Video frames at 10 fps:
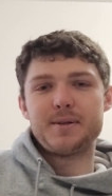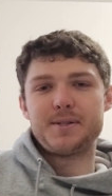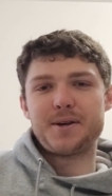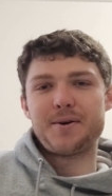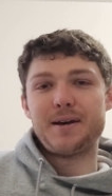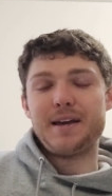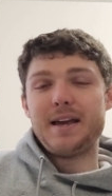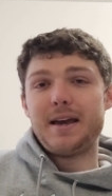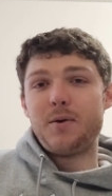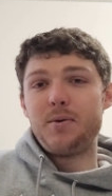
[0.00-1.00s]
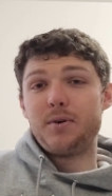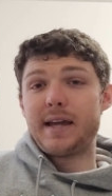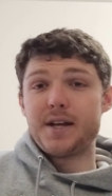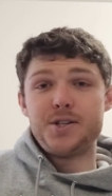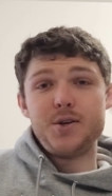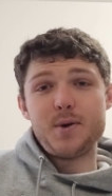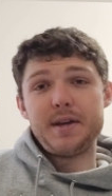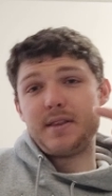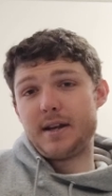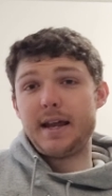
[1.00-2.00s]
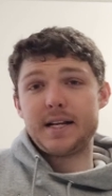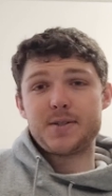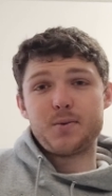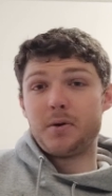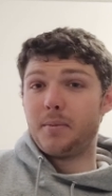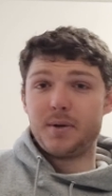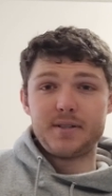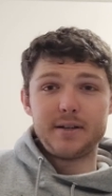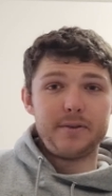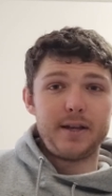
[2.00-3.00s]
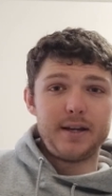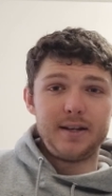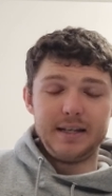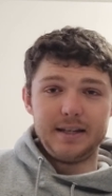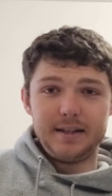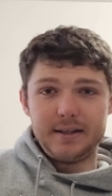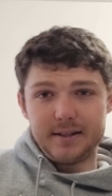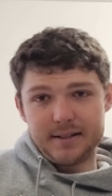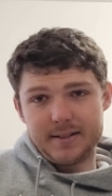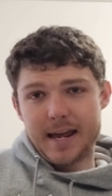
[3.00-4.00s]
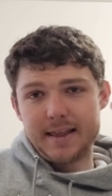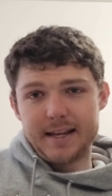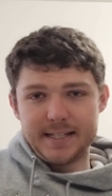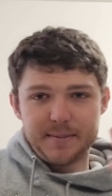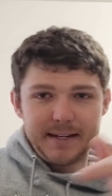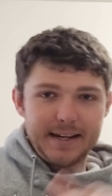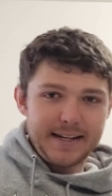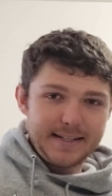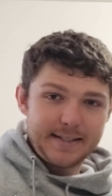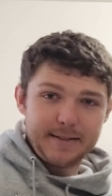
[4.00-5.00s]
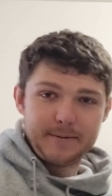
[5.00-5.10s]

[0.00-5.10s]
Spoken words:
So we will catch you in the next one. But till then, tight lines, my guys